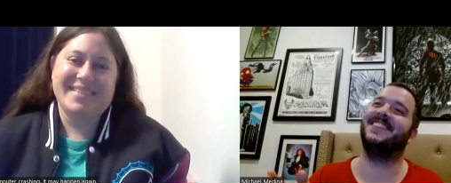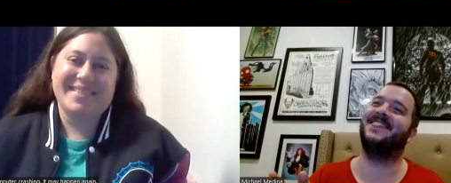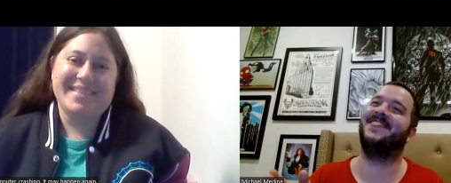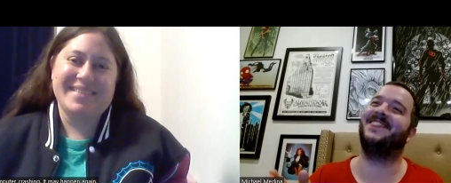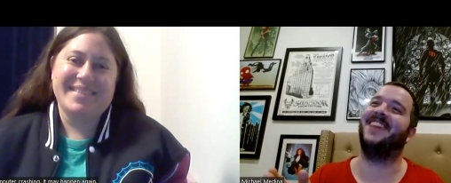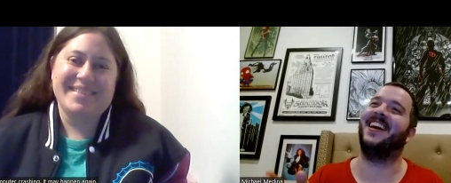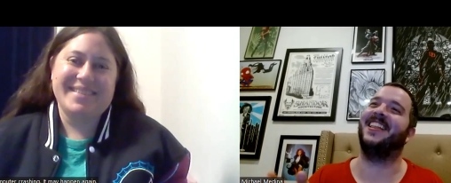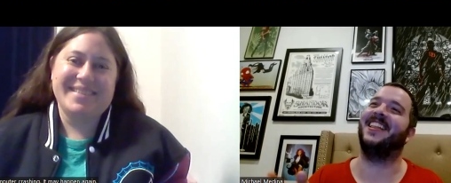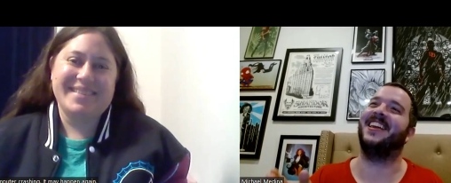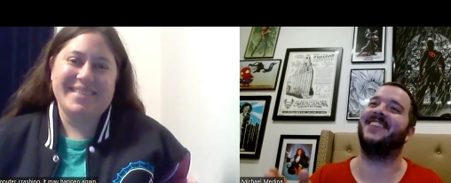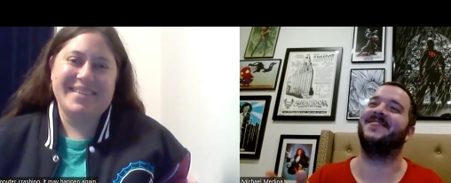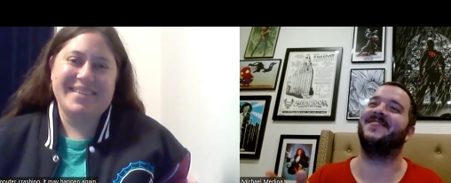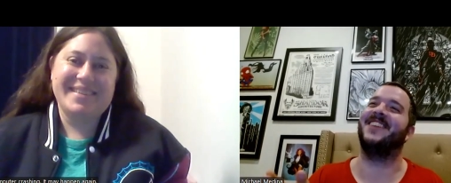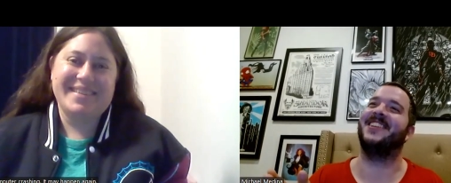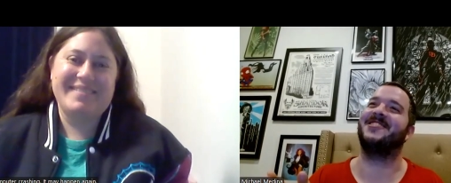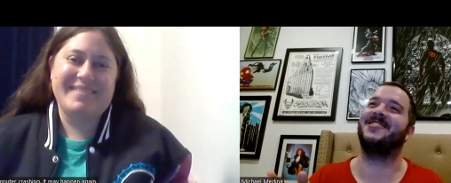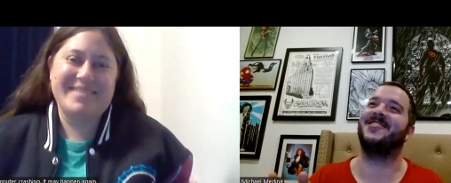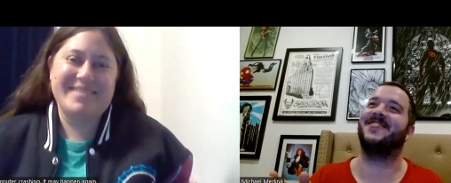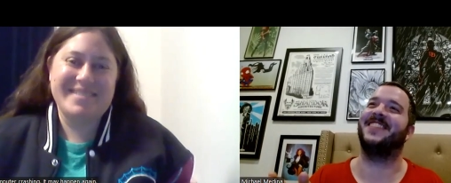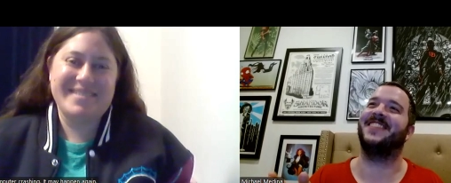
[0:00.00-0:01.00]
Speaker 1: failing
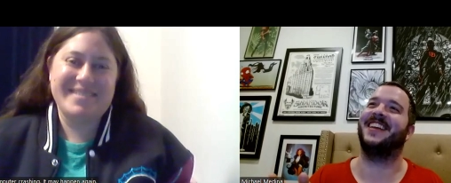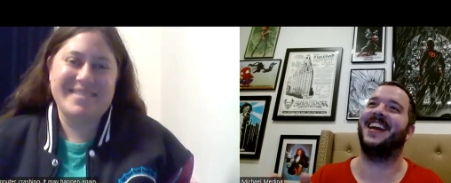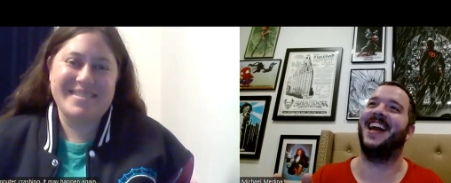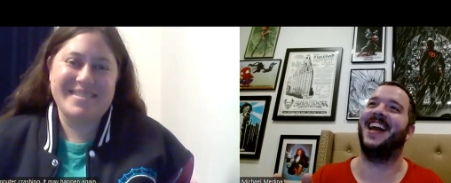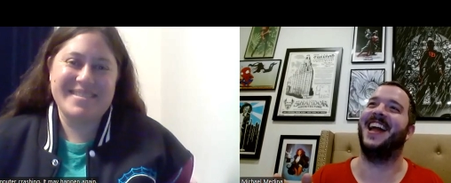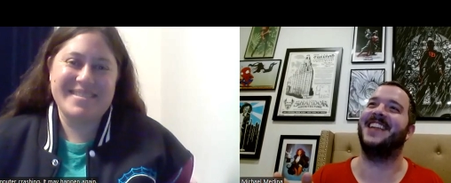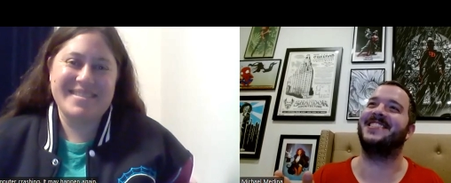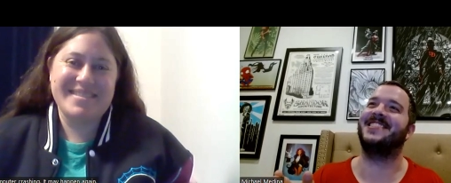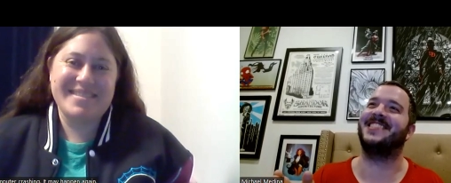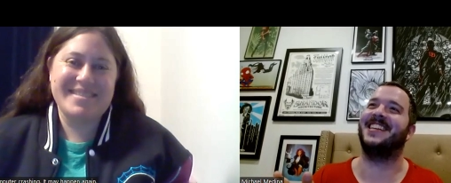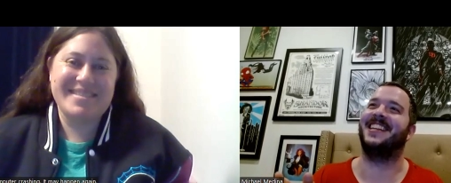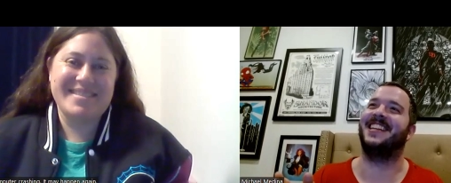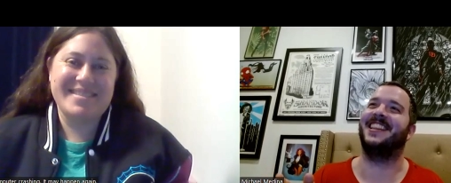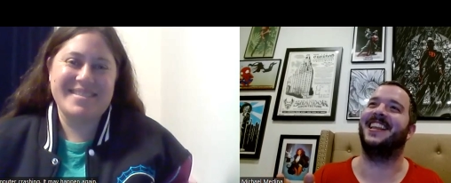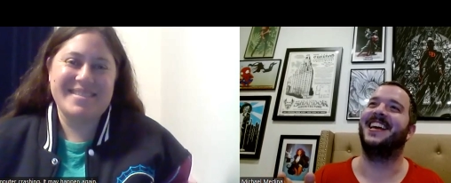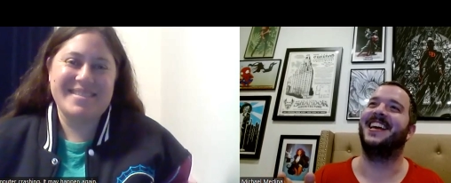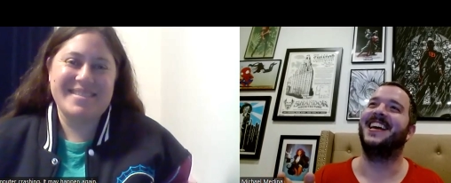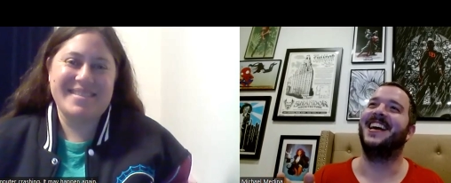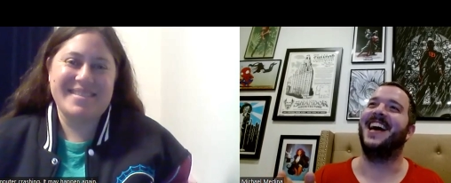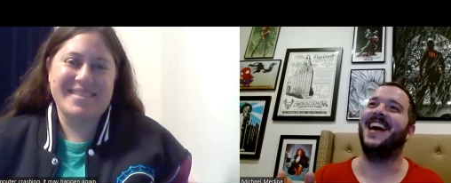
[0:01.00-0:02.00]
miserably, and she
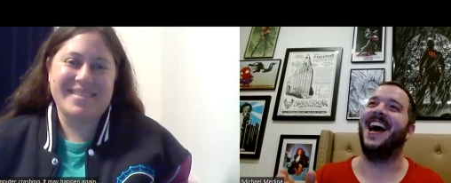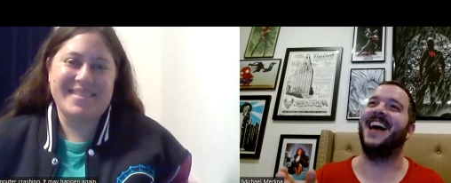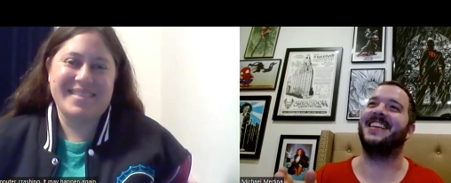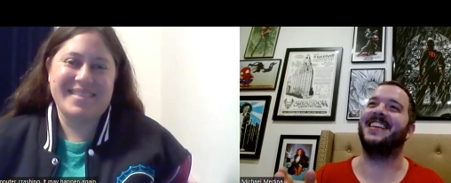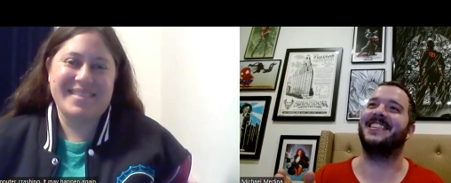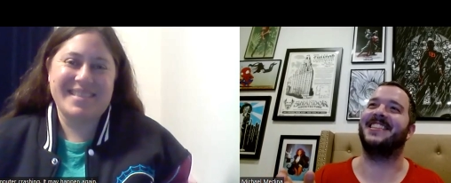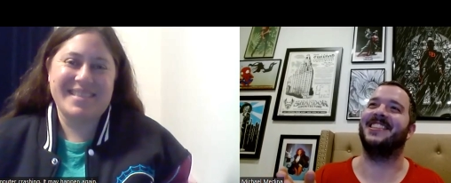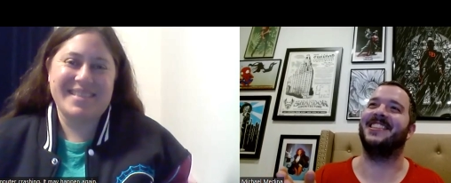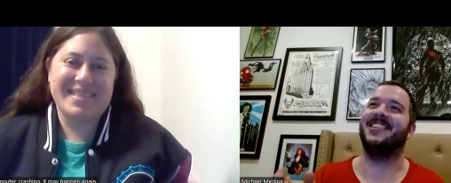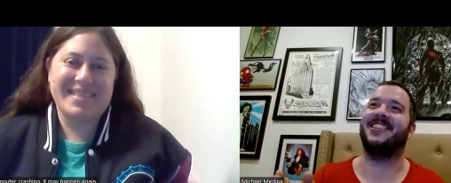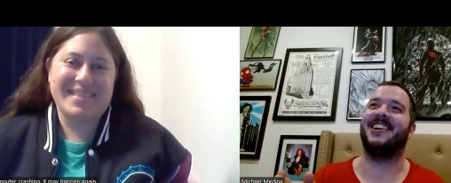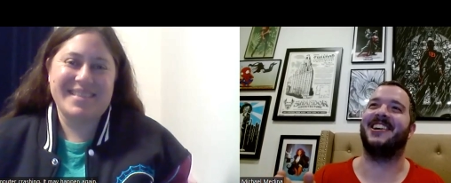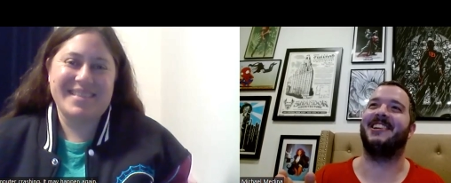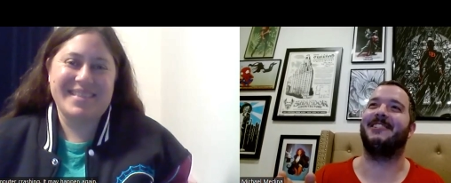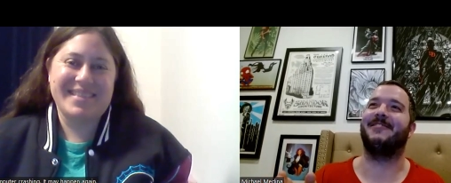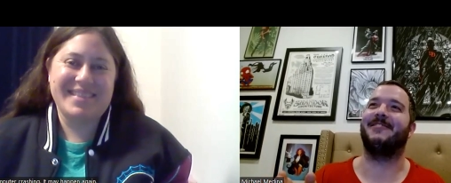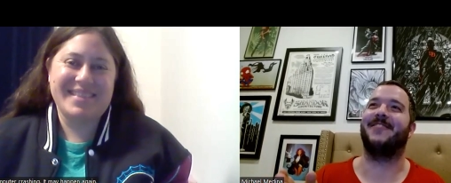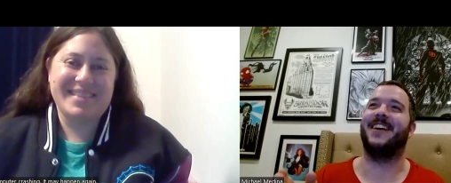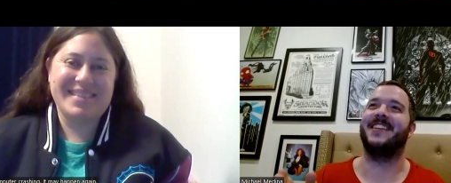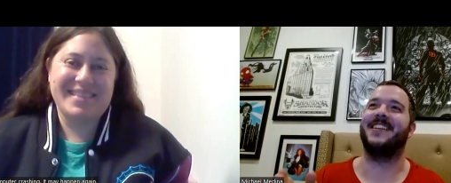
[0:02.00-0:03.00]
has this look on
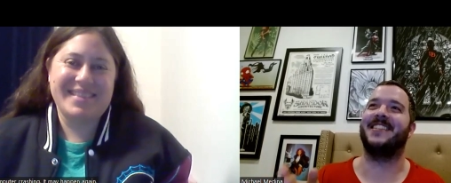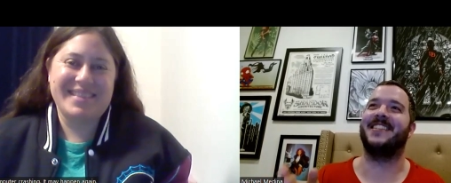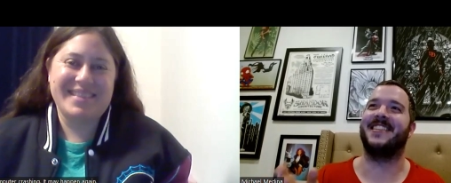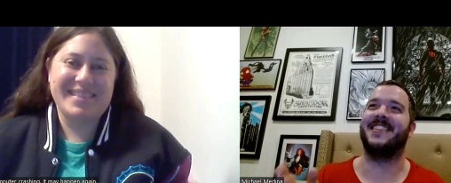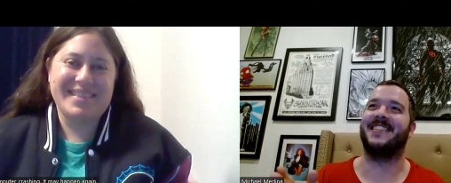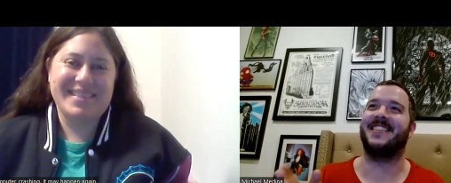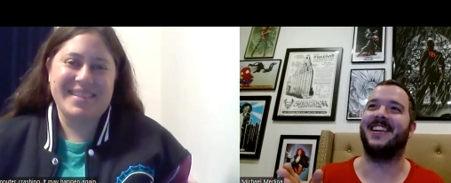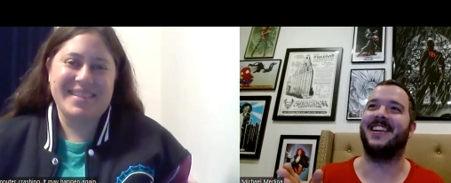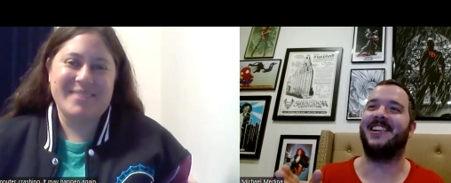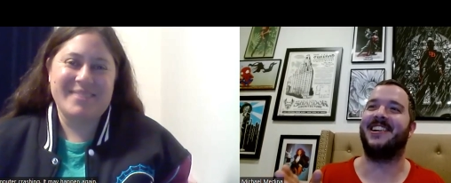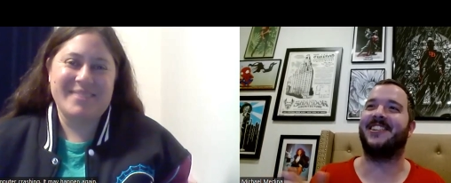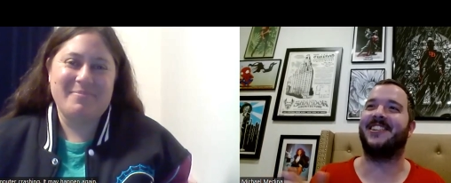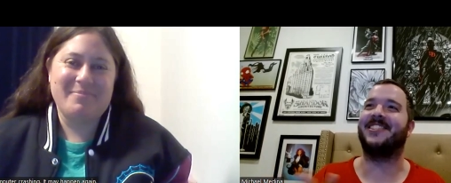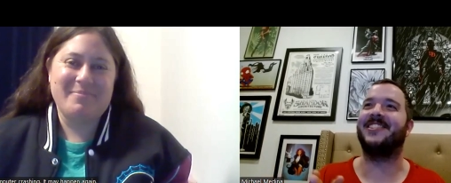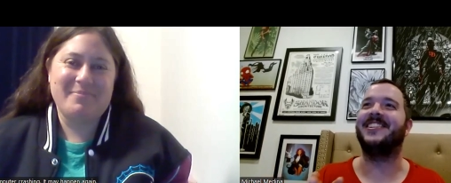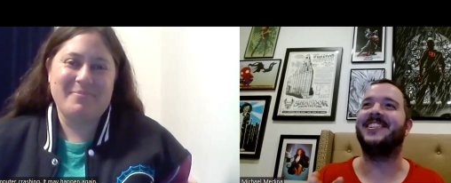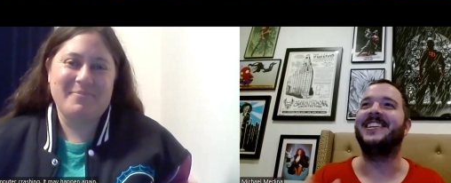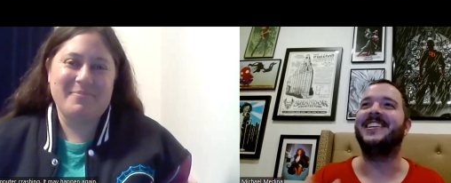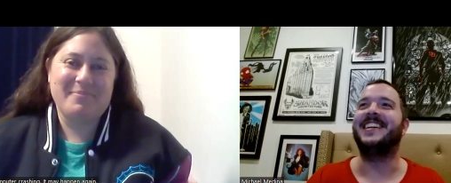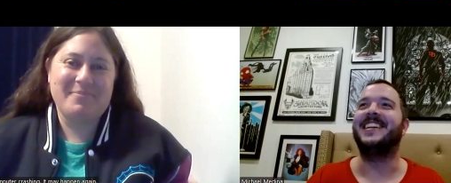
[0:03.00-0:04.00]
her face that's
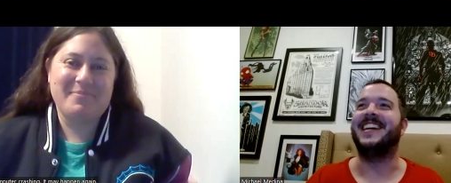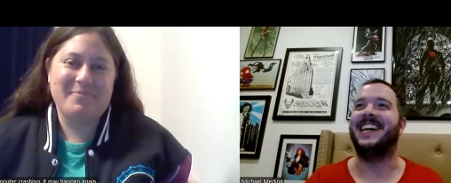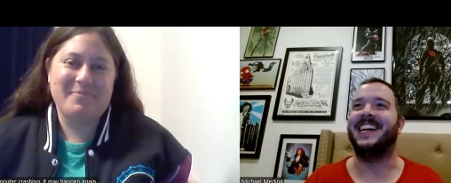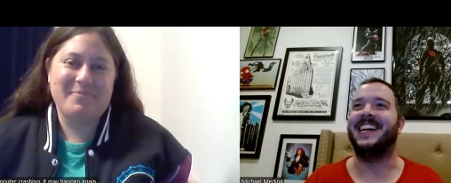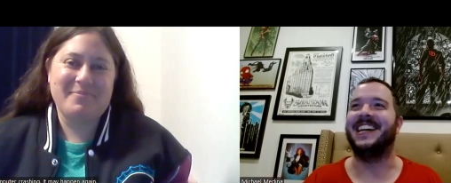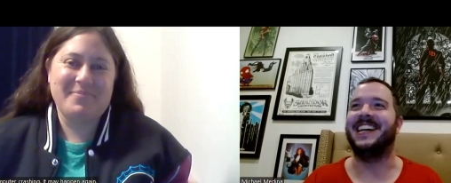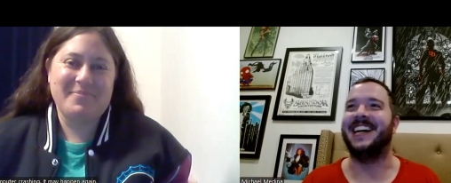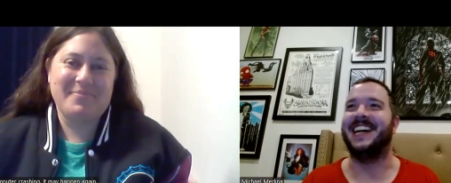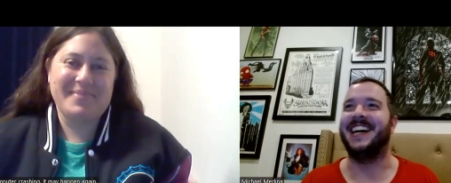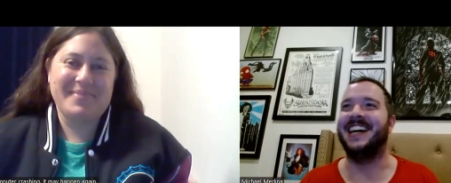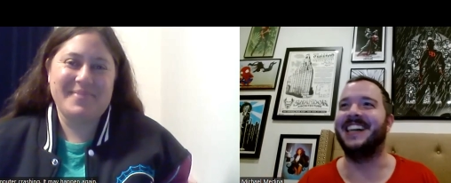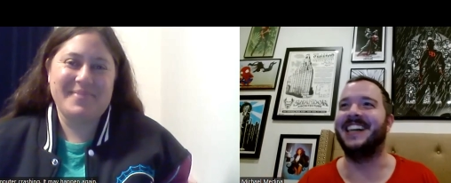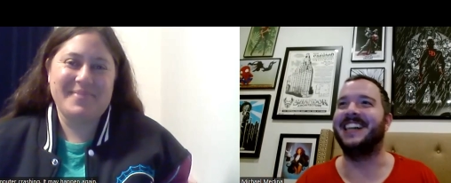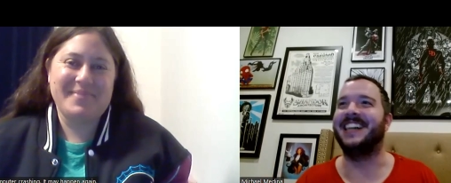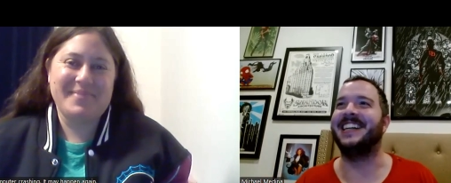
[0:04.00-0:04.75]
hysterical. Uh,